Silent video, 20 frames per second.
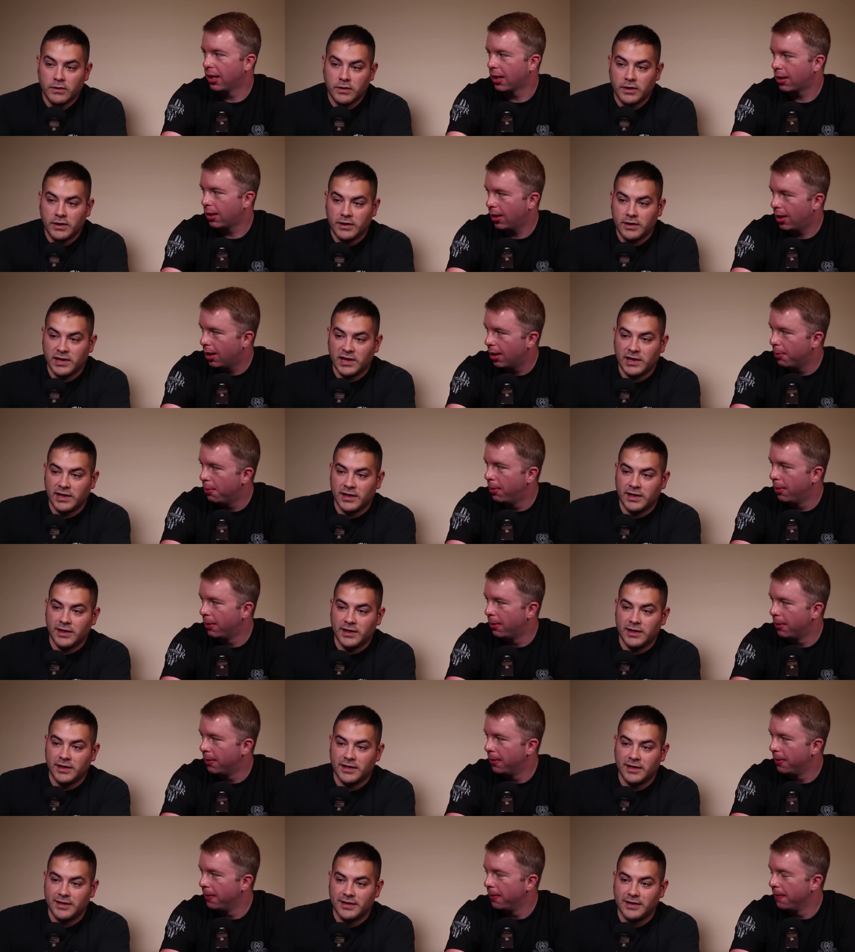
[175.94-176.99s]
Speaker 1: in a club.
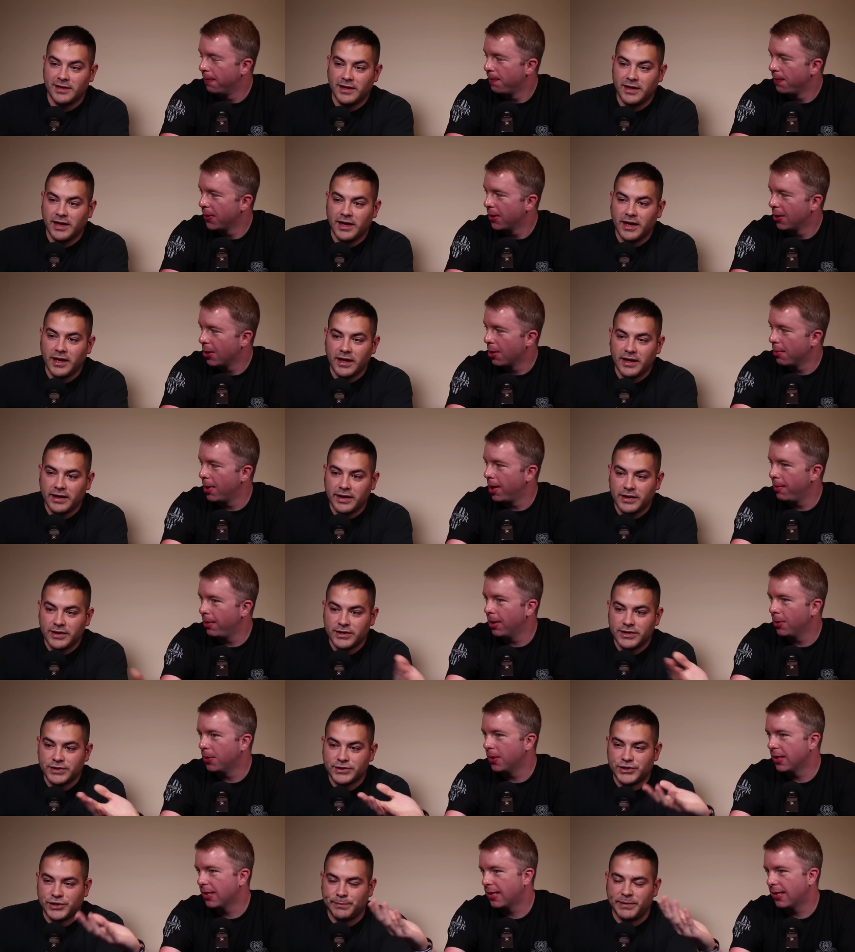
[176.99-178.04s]
Or maybe
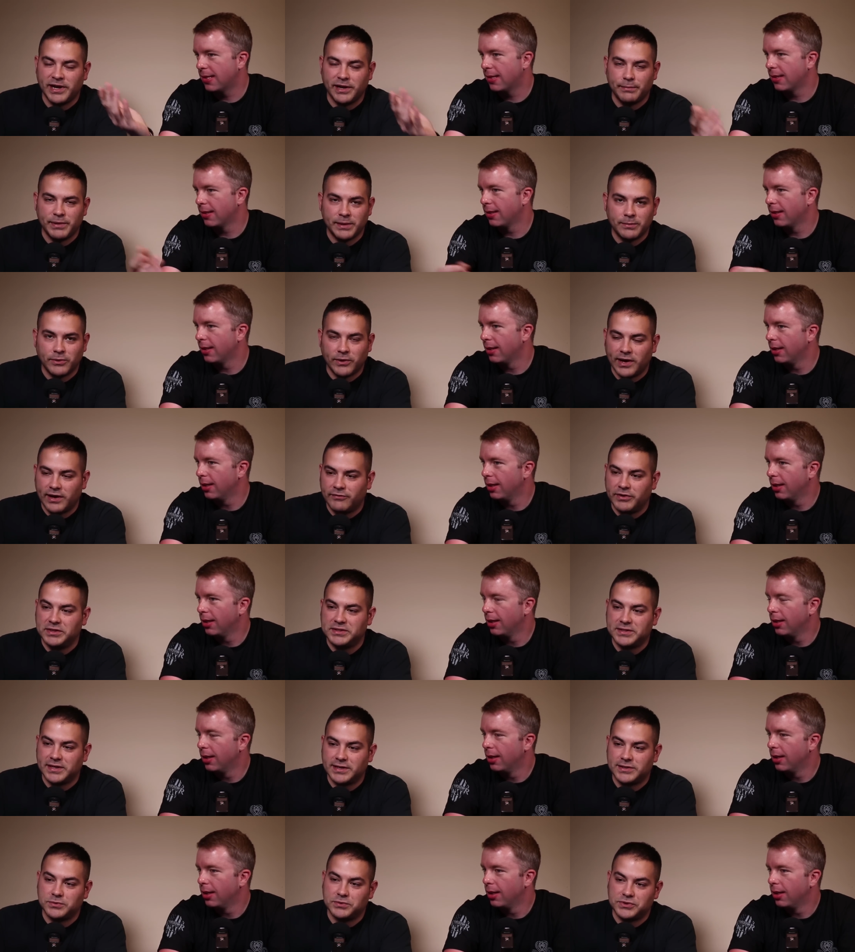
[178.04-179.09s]
it was too many people having
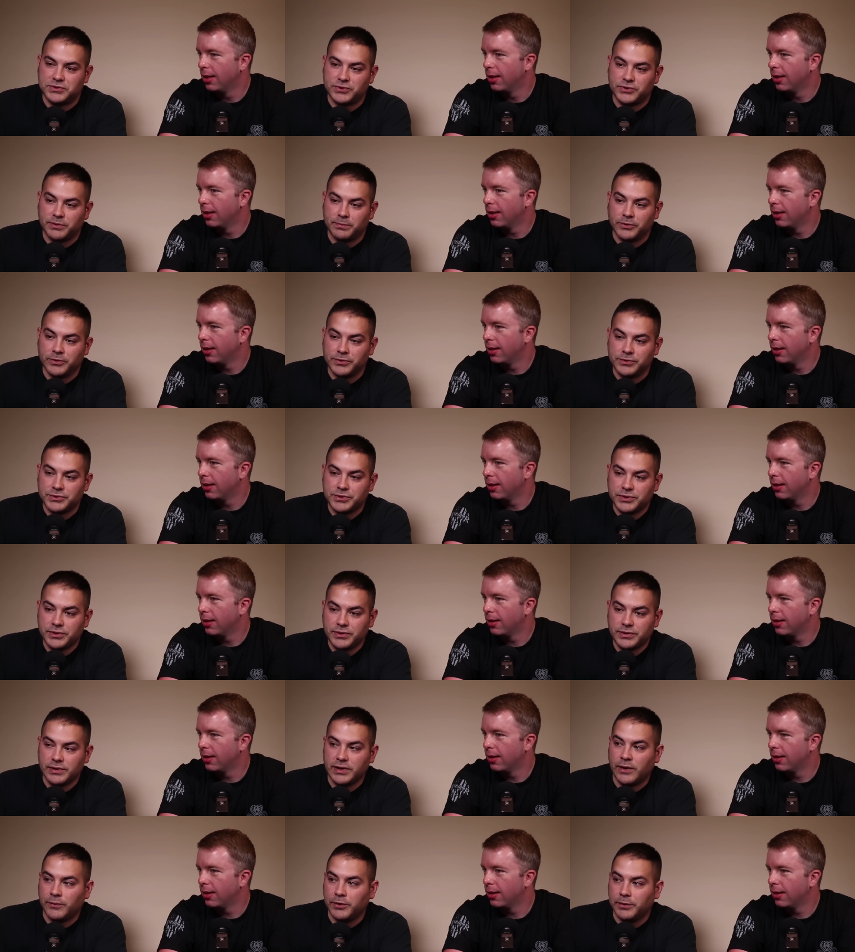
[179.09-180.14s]
sex with strippers,
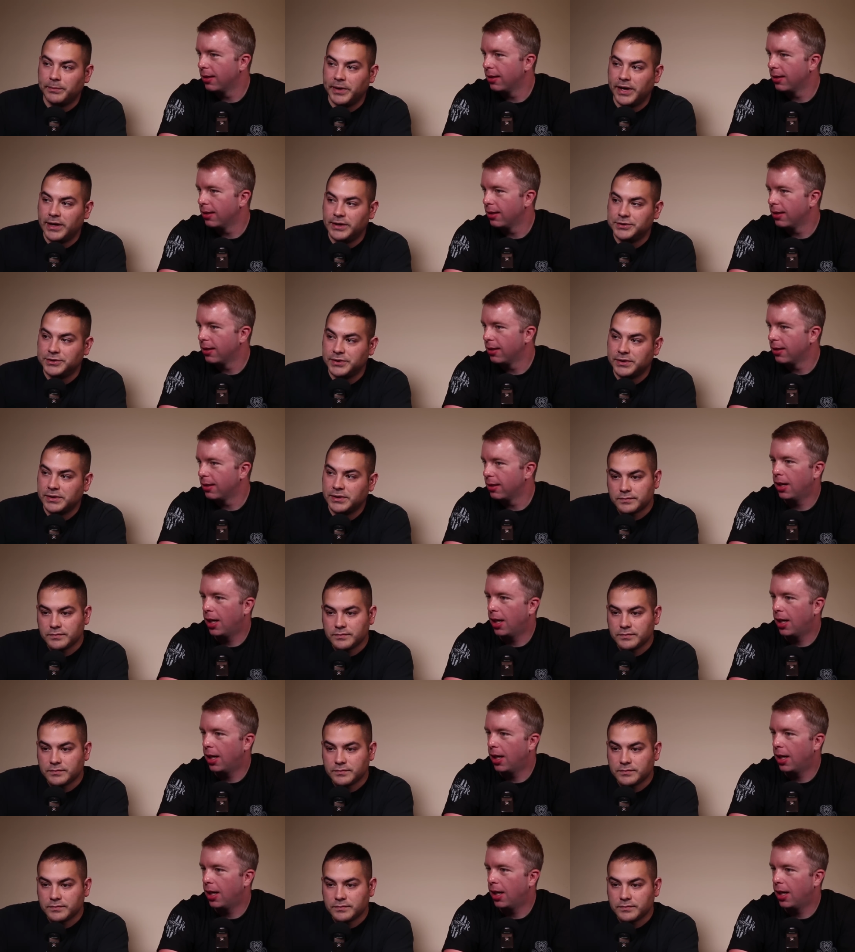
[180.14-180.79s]
I would imagine.